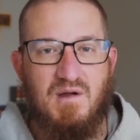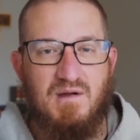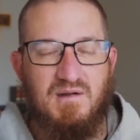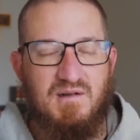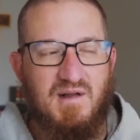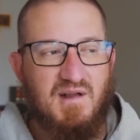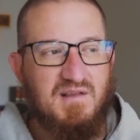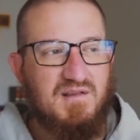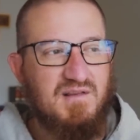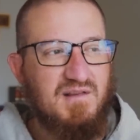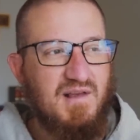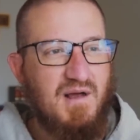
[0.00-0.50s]

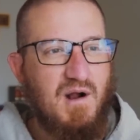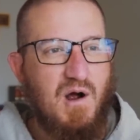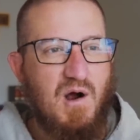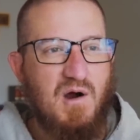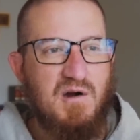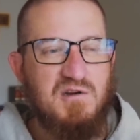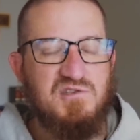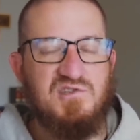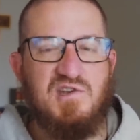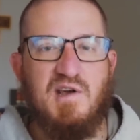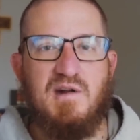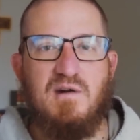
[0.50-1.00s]
Let's let
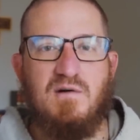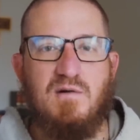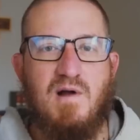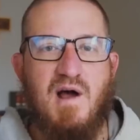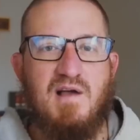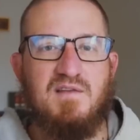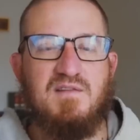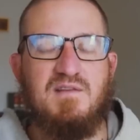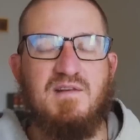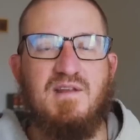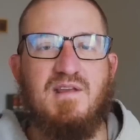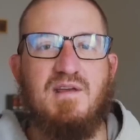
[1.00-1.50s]
our
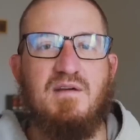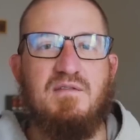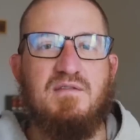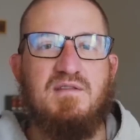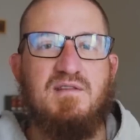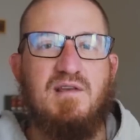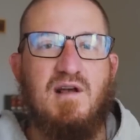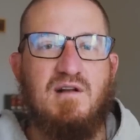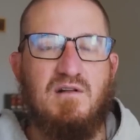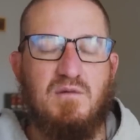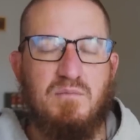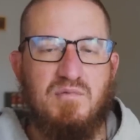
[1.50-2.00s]
generosity of
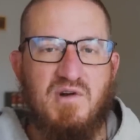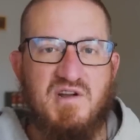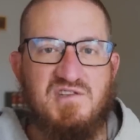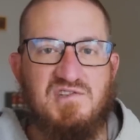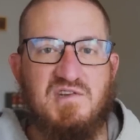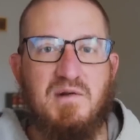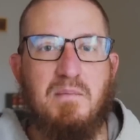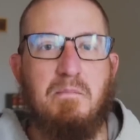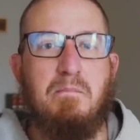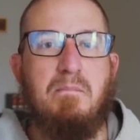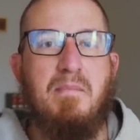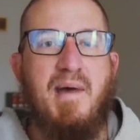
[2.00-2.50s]

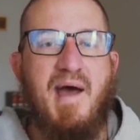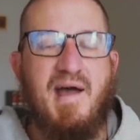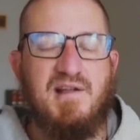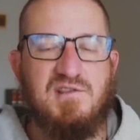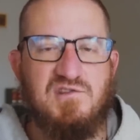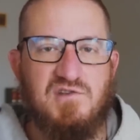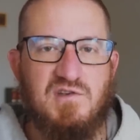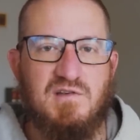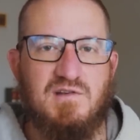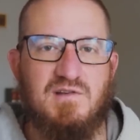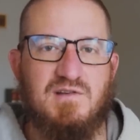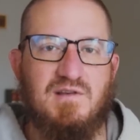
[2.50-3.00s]
celebration
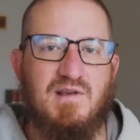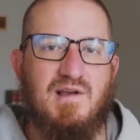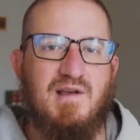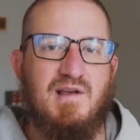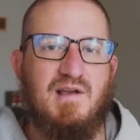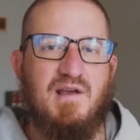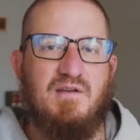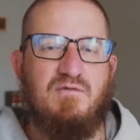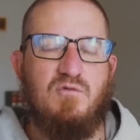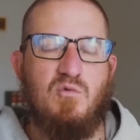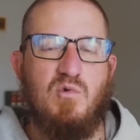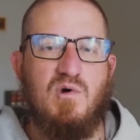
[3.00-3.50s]
matches,
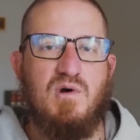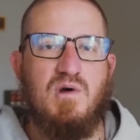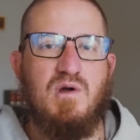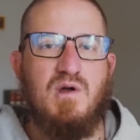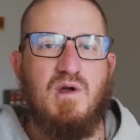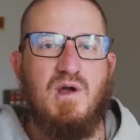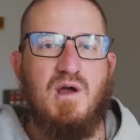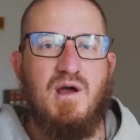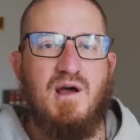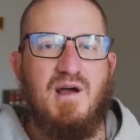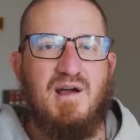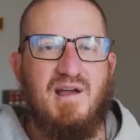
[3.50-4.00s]
if you will,
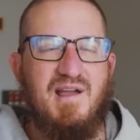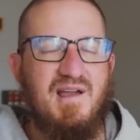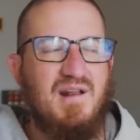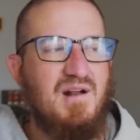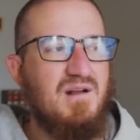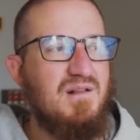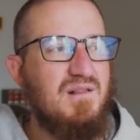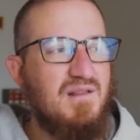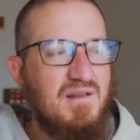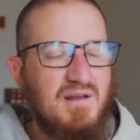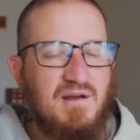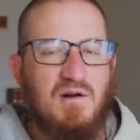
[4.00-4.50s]
in
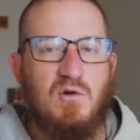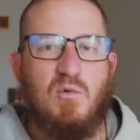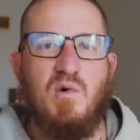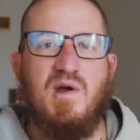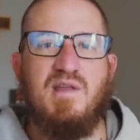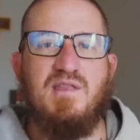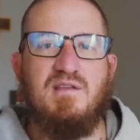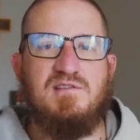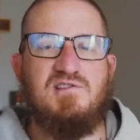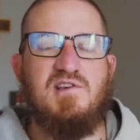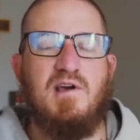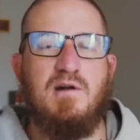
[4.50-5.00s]
a little way,
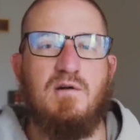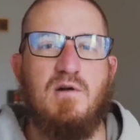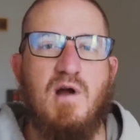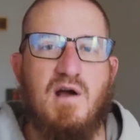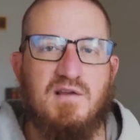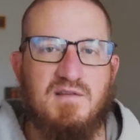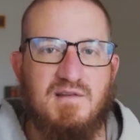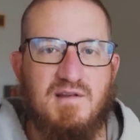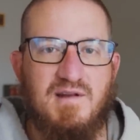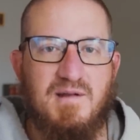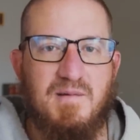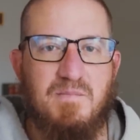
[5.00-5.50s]
the
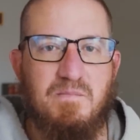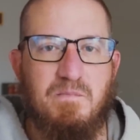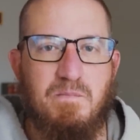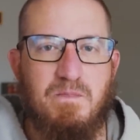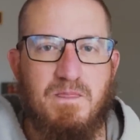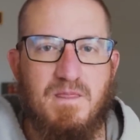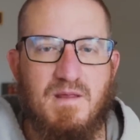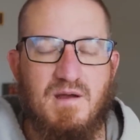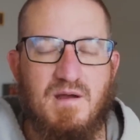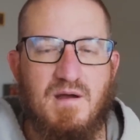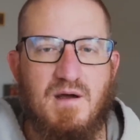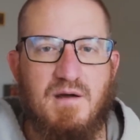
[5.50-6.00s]
generosity
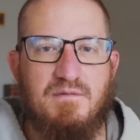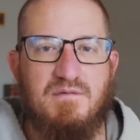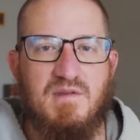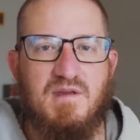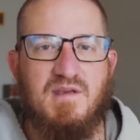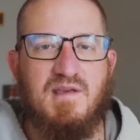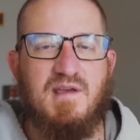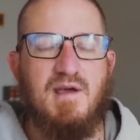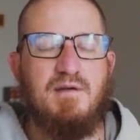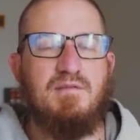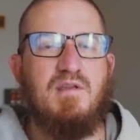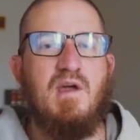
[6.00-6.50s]
of the
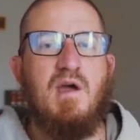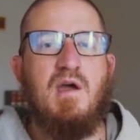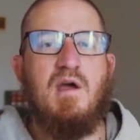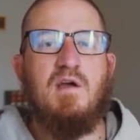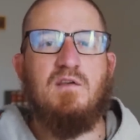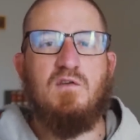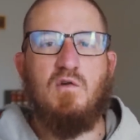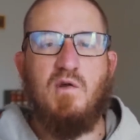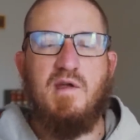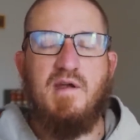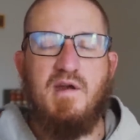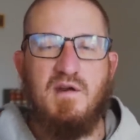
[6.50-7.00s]
gift.
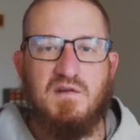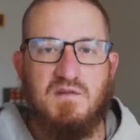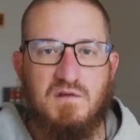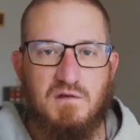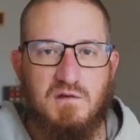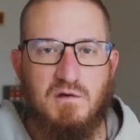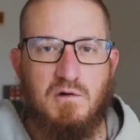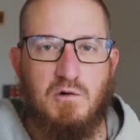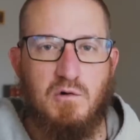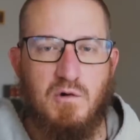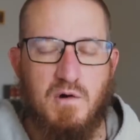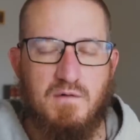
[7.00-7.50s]
So here's a
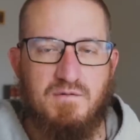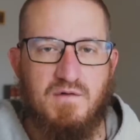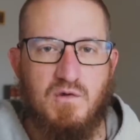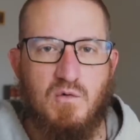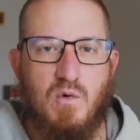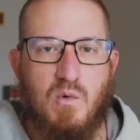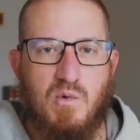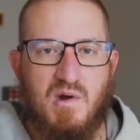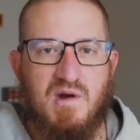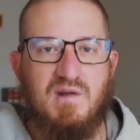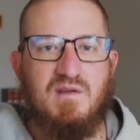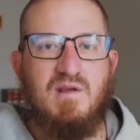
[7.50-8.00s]
little review.
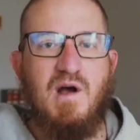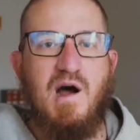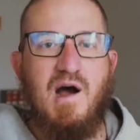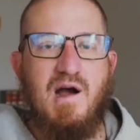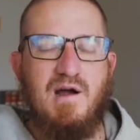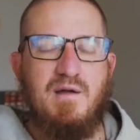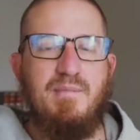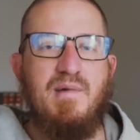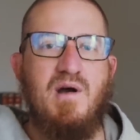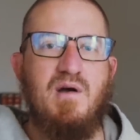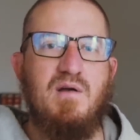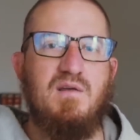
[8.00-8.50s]
What we're going to
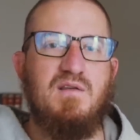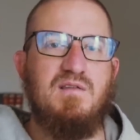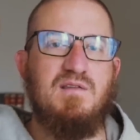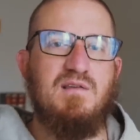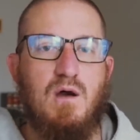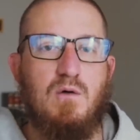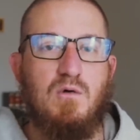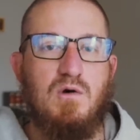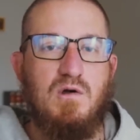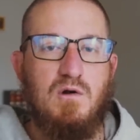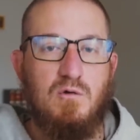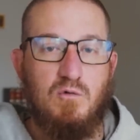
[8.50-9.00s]
talk about is
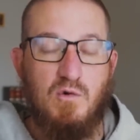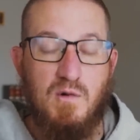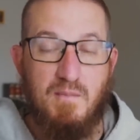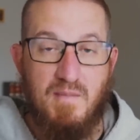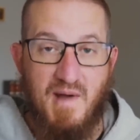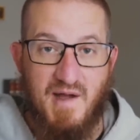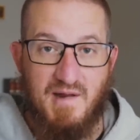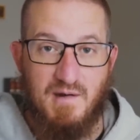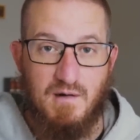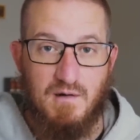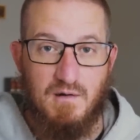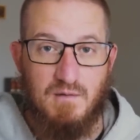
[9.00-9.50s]
a little
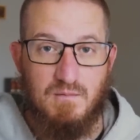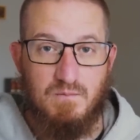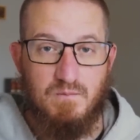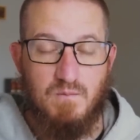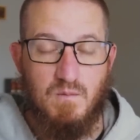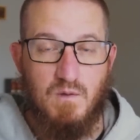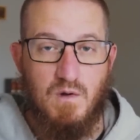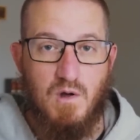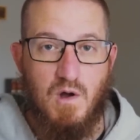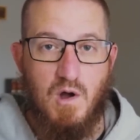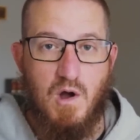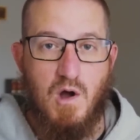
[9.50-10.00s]
reminder
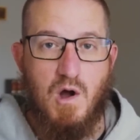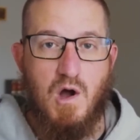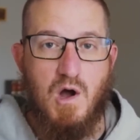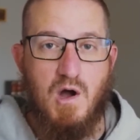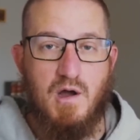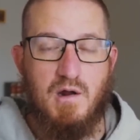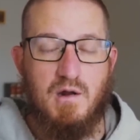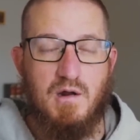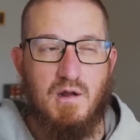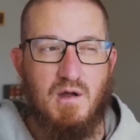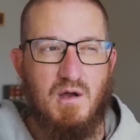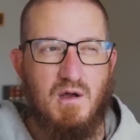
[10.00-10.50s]

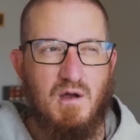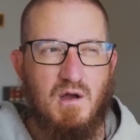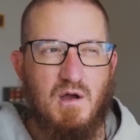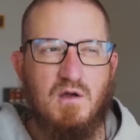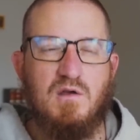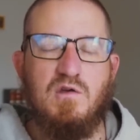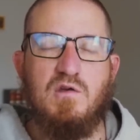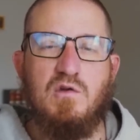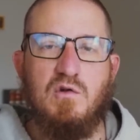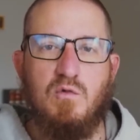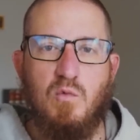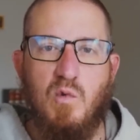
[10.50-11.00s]
on a
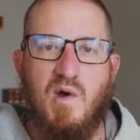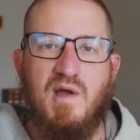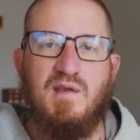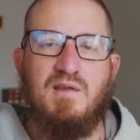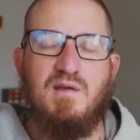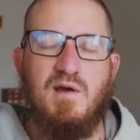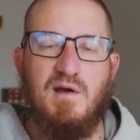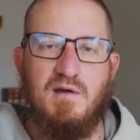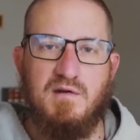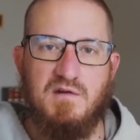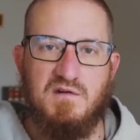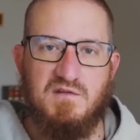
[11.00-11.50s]
good way
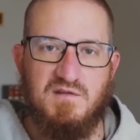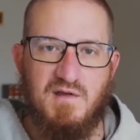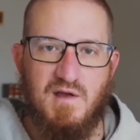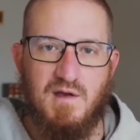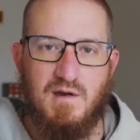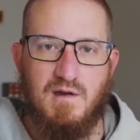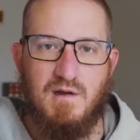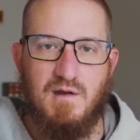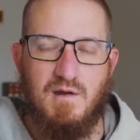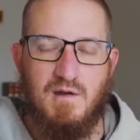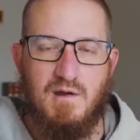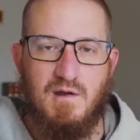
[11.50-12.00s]
to
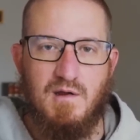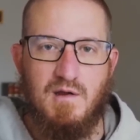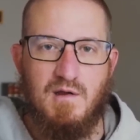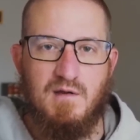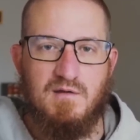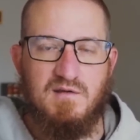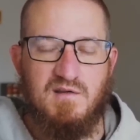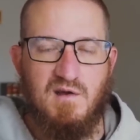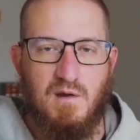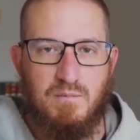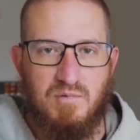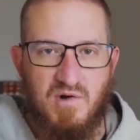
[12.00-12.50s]
understand
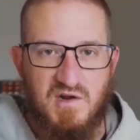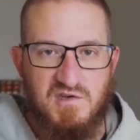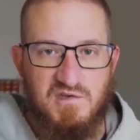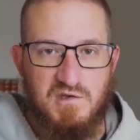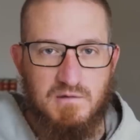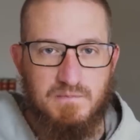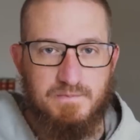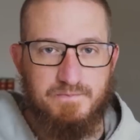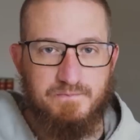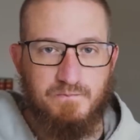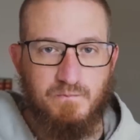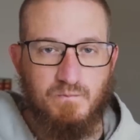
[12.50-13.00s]

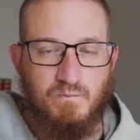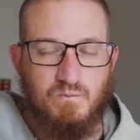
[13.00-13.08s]
celebration.